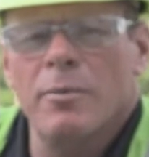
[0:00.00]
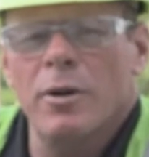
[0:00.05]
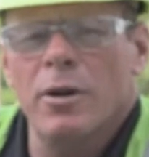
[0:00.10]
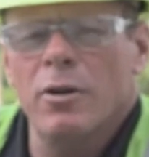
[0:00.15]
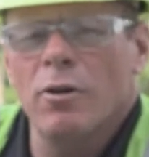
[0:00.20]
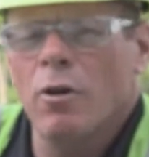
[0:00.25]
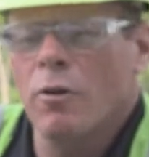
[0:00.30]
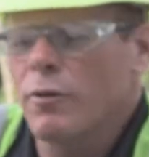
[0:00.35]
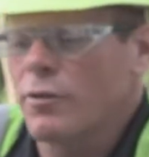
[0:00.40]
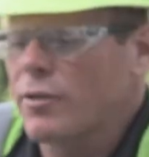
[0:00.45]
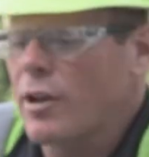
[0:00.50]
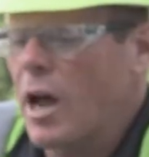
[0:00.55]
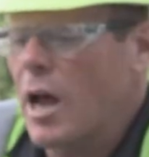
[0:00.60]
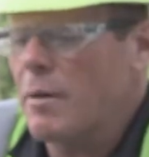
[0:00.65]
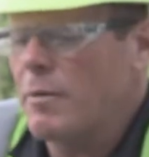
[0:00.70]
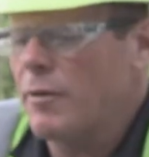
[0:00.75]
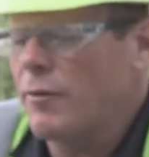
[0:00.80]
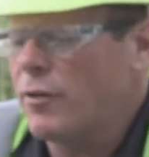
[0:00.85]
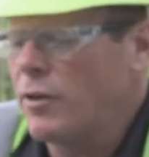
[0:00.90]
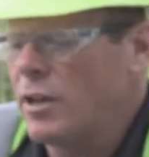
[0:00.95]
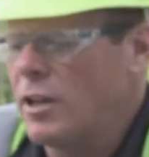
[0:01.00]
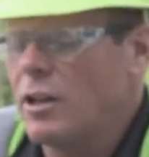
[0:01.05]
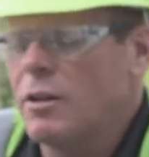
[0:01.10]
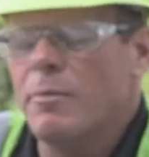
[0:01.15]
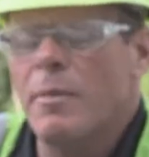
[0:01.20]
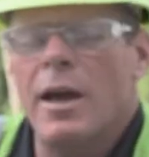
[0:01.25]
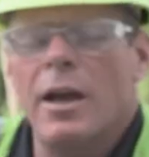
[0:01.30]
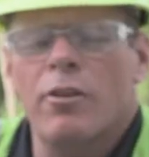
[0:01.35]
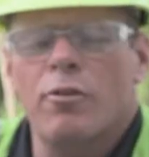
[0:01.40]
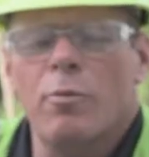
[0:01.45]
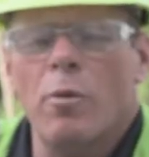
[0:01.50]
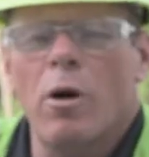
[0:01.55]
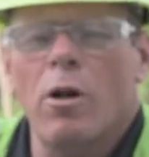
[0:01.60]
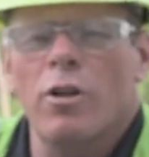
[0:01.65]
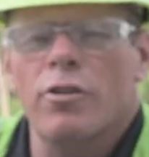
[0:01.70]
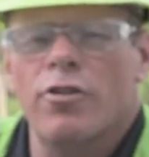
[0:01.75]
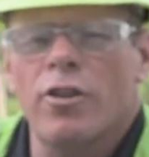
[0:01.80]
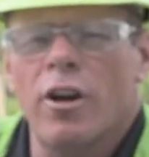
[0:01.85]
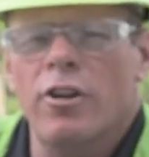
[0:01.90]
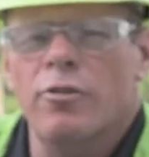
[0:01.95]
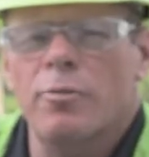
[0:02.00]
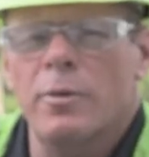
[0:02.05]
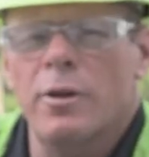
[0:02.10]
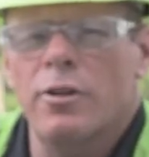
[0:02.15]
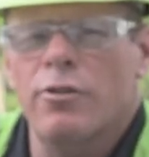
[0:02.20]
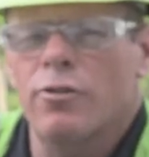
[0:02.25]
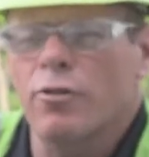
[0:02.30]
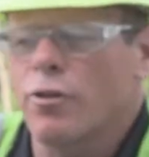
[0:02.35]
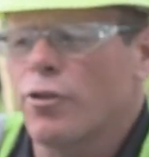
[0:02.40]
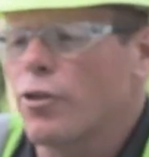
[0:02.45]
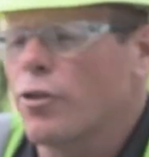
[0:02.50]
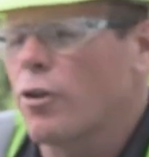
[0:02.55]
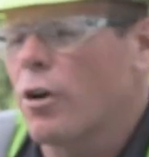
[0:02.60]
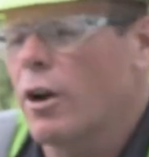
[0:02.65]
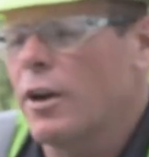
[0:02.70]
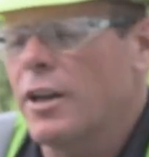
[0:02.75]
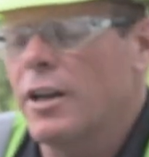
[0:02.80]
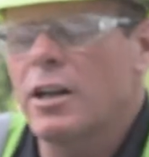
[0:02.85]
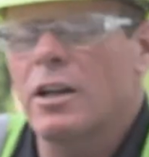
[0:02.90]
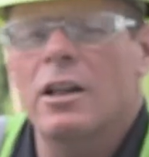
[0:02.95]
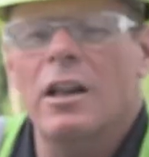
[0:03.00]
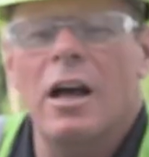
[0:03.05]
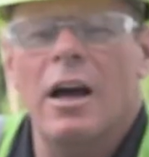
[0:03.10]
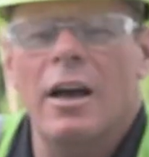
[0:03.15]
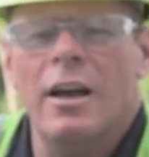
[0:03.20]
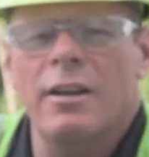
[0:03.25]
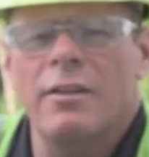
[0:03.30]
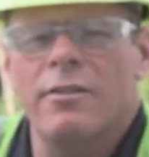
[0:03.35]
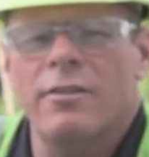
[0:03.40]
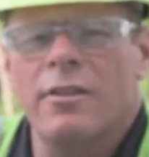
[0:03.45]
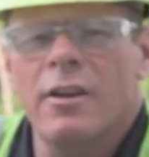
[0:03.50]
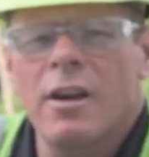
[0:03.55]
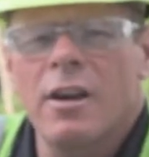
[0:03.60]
but over time, if you need to make small adjustments or you're on inclines,